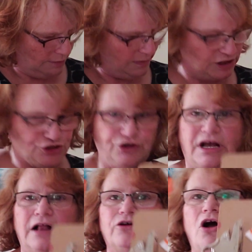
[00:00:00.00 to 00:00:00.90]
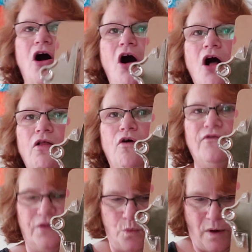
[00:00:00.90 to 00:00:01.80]
make sure you color all
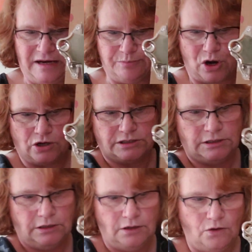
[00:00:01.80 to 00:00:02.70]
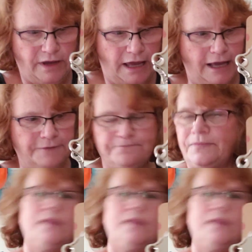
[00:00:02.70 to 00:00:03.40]
over the white part, okay?